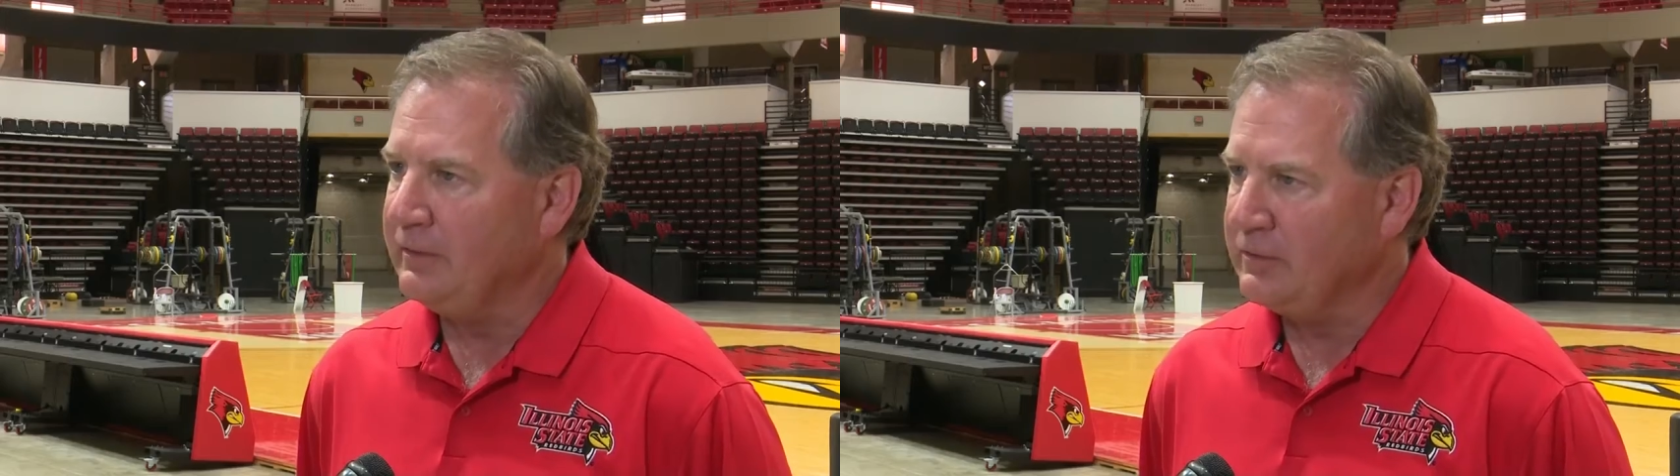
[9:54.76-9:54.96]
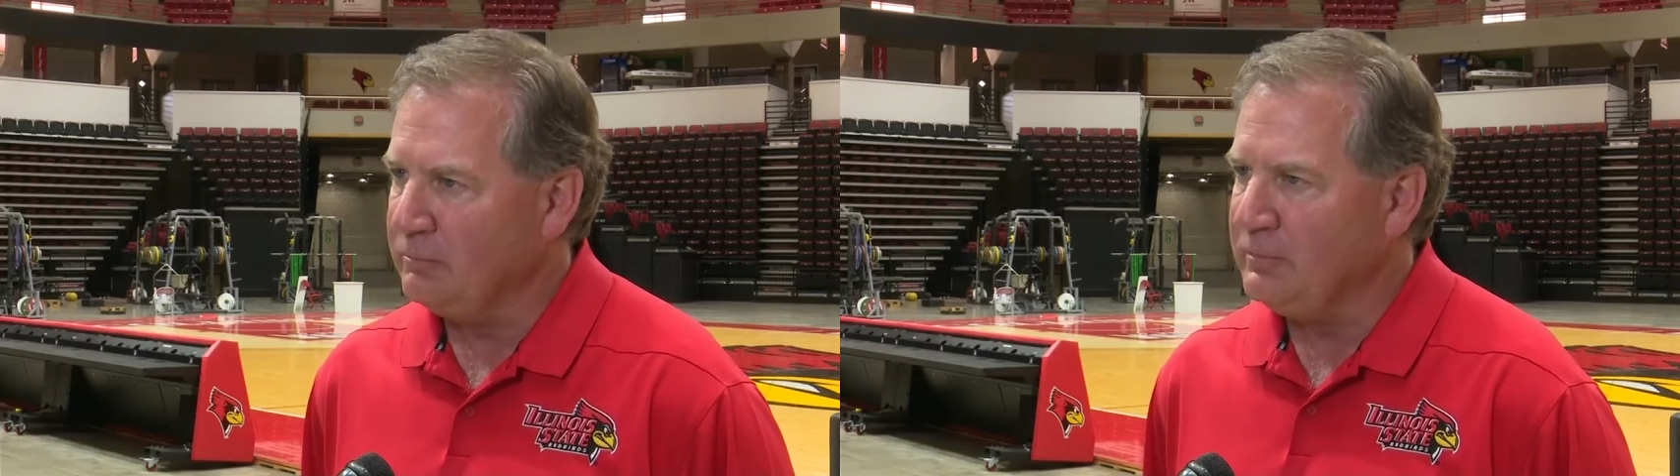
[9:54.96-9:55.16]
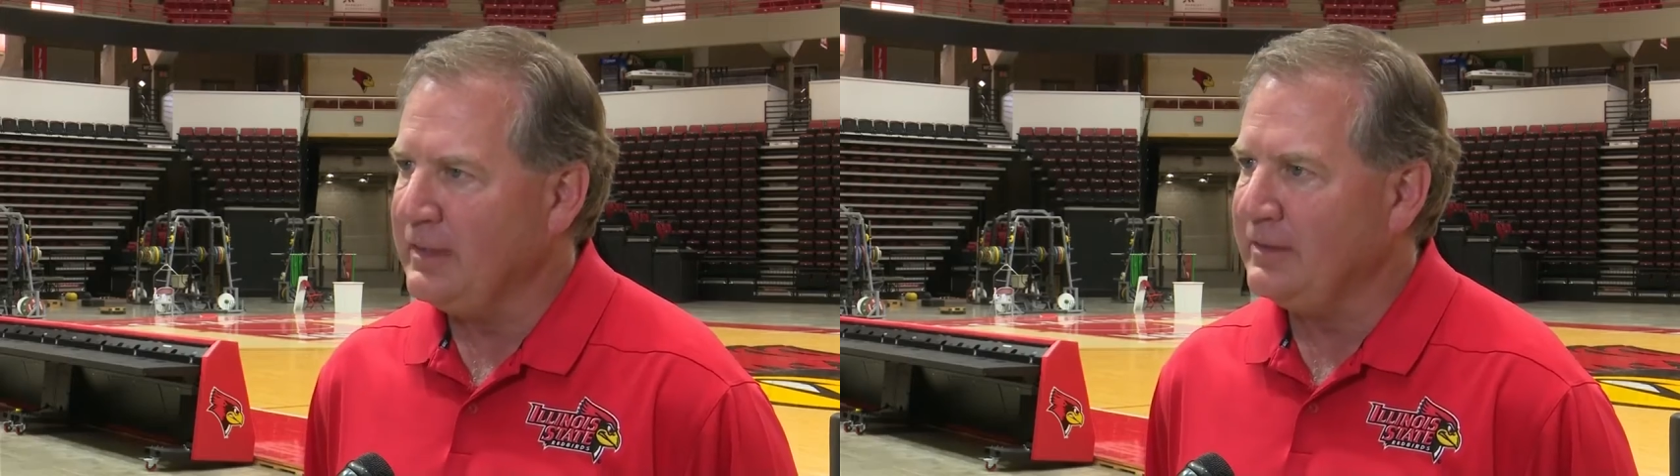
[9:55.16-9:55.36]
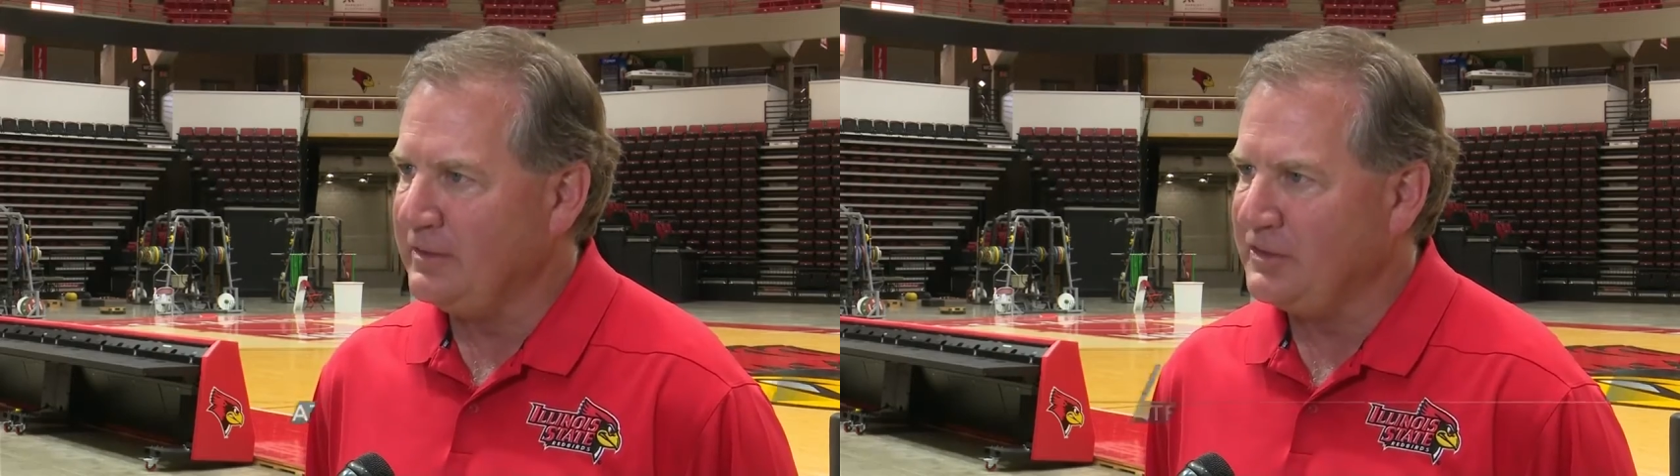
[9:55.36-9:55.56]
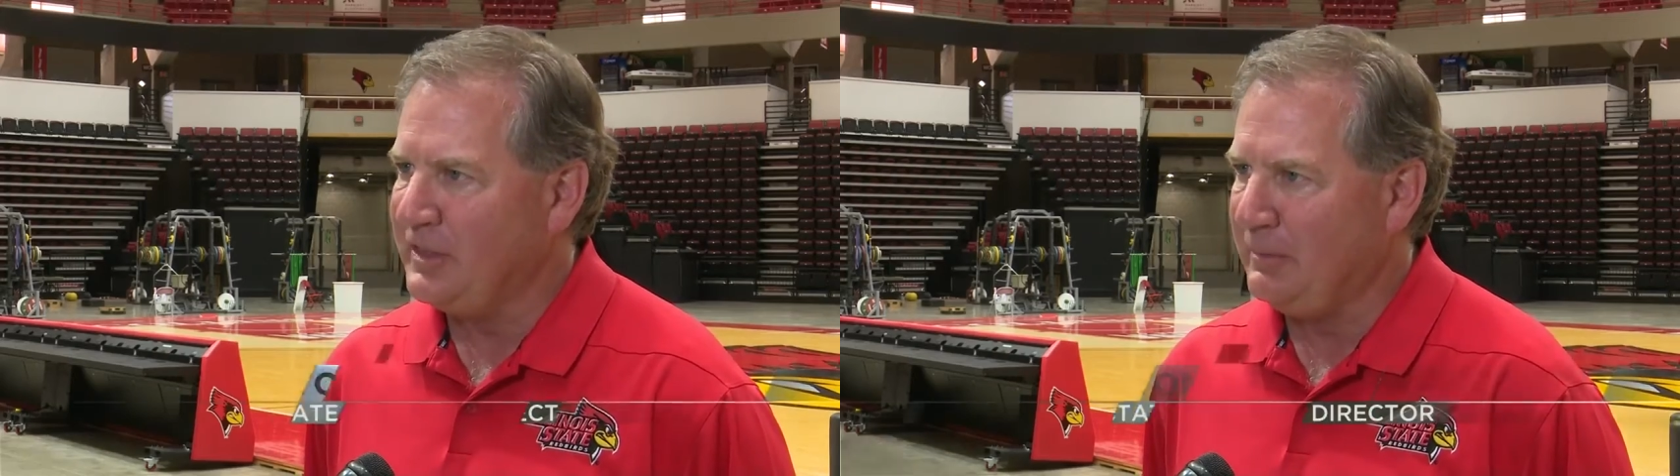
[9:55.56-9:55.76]

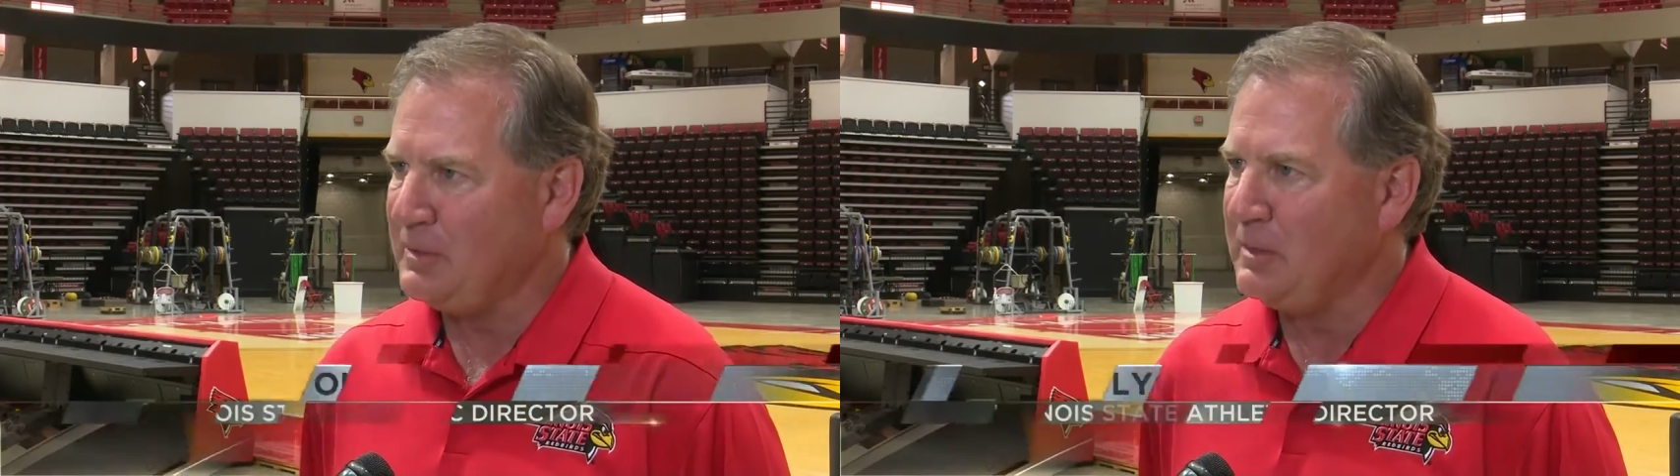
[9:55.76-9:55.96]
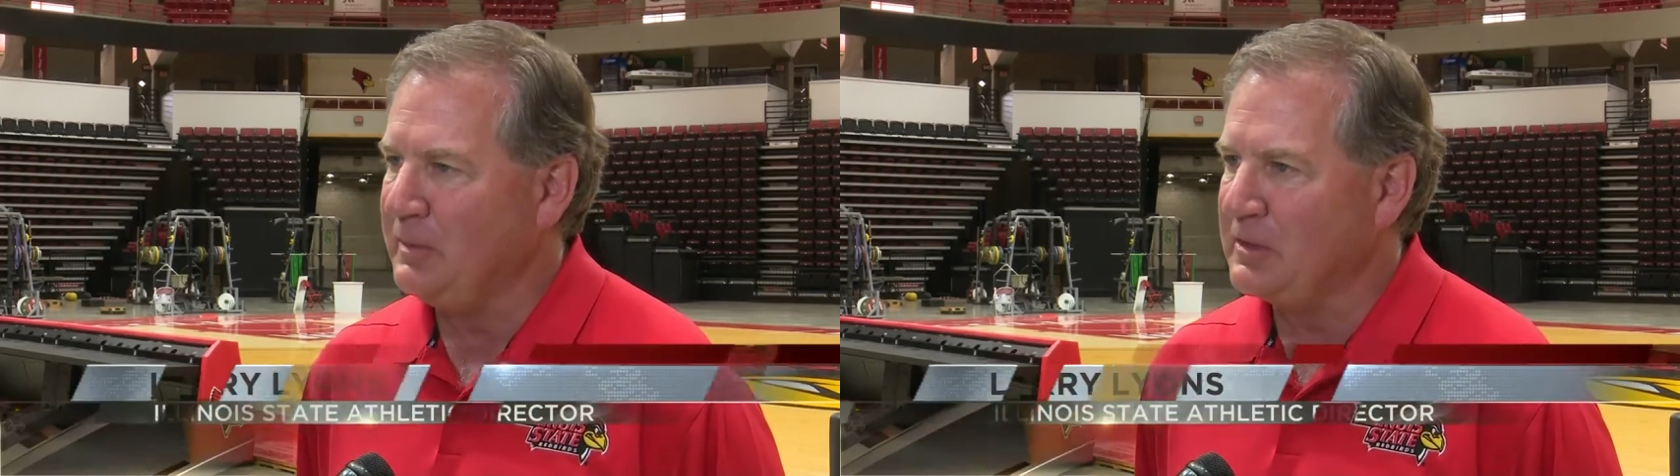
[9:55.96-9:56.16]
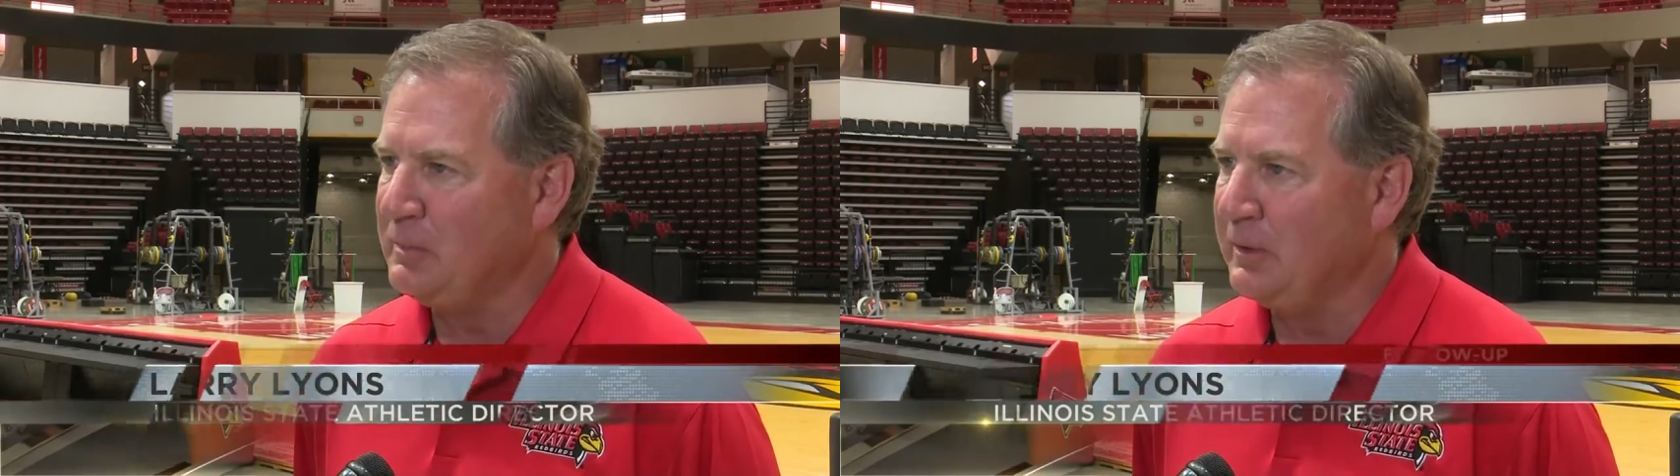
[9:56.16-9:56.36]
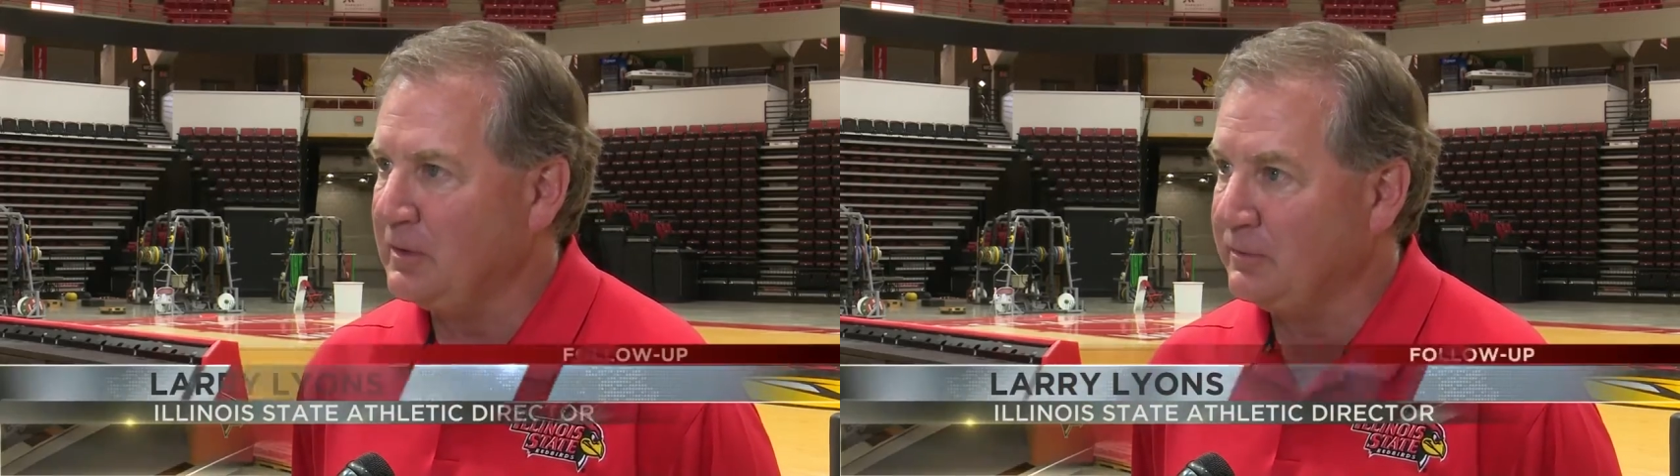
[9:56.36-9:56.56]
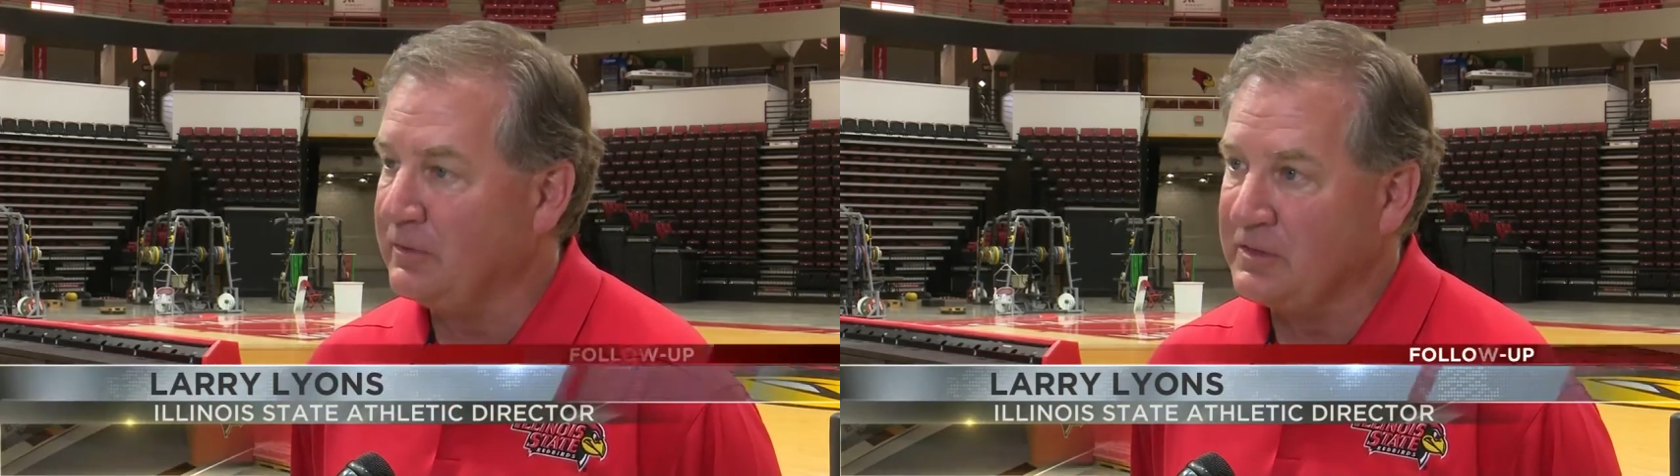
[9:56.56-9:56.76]
tremendous championship experience
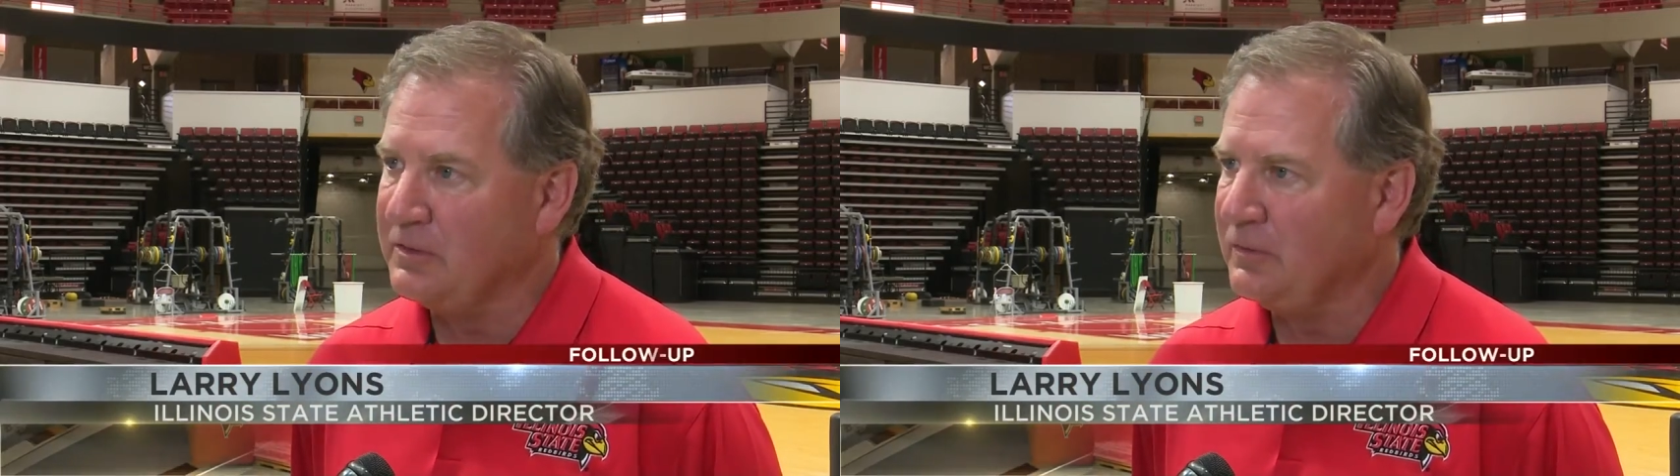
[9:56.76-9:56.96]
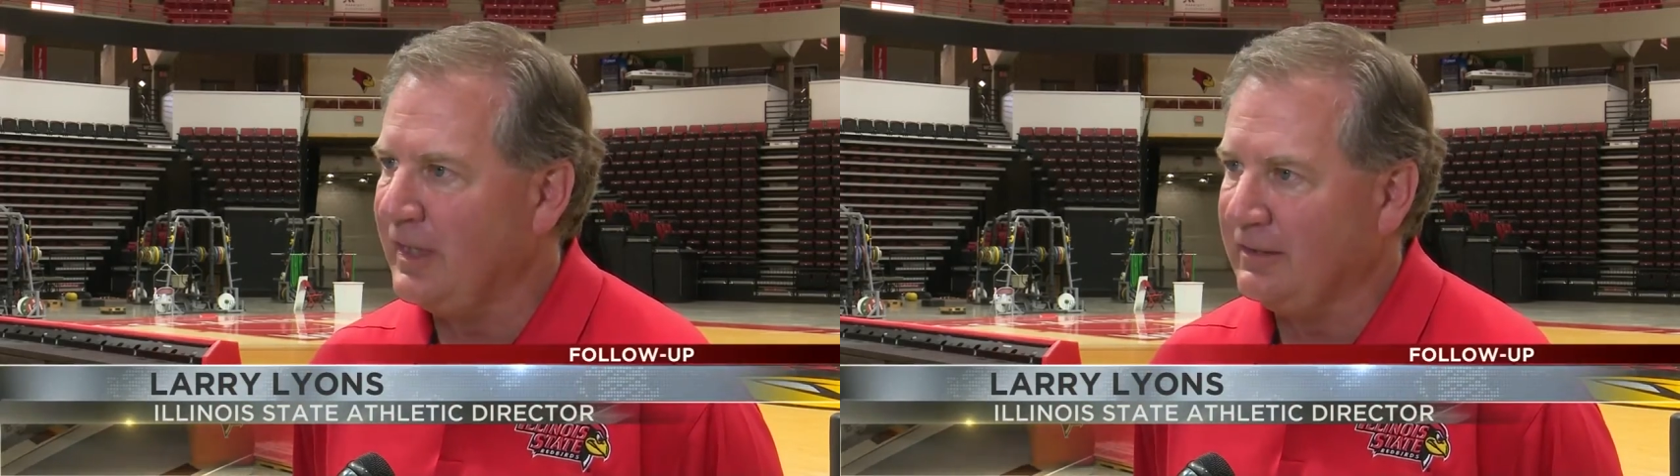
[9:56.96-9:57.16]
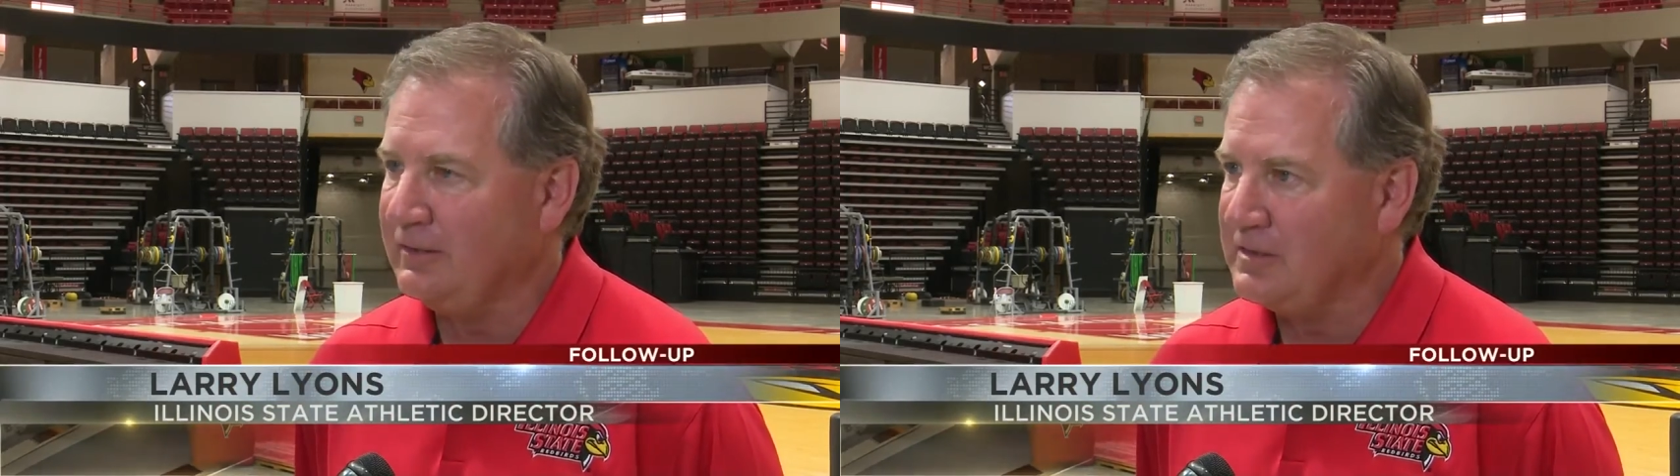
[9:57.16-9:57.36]
for the student athletes,